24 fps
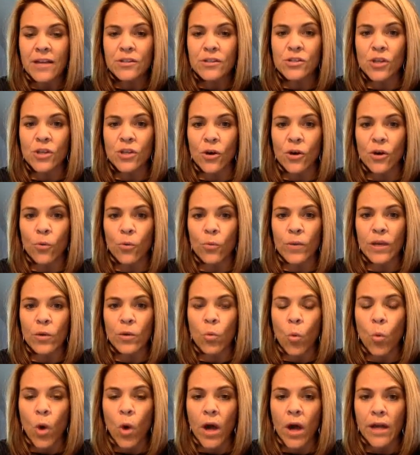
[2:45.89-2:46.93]
So week
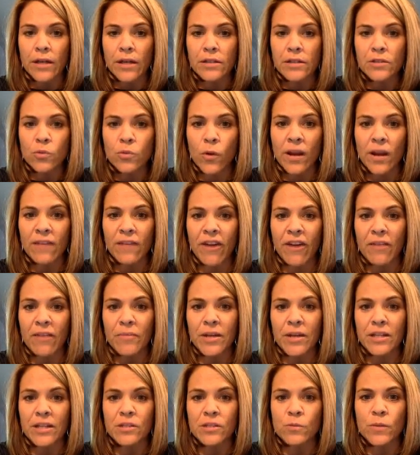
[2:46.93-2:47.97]
1,
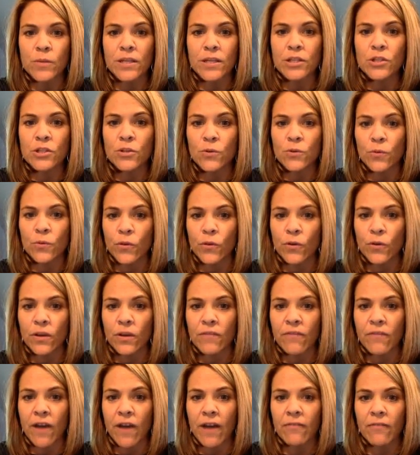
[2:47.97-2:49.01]
25 minutes, week 2,
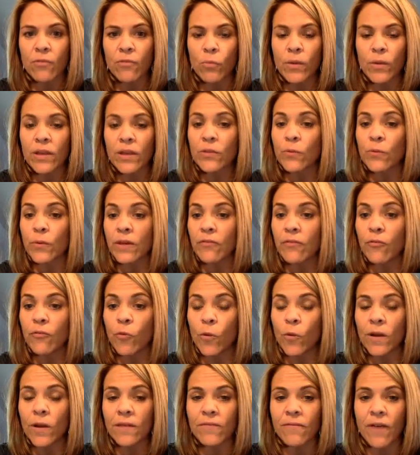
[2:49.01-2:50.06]
35, week 3,
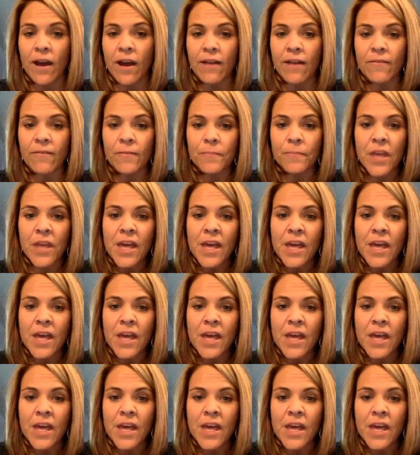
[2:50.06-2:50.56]
45.